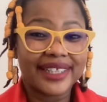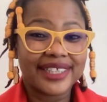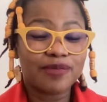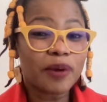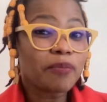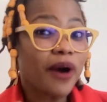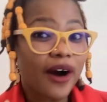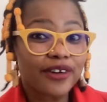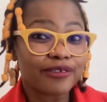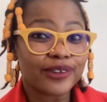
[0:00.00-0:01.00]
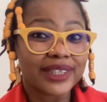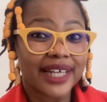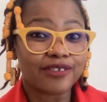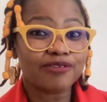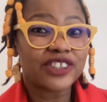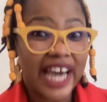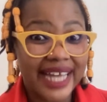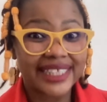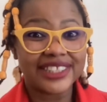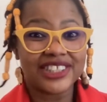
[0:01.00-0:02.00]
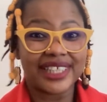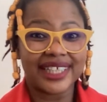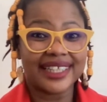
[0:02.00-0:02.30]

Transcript: just being part of those kind of challenging,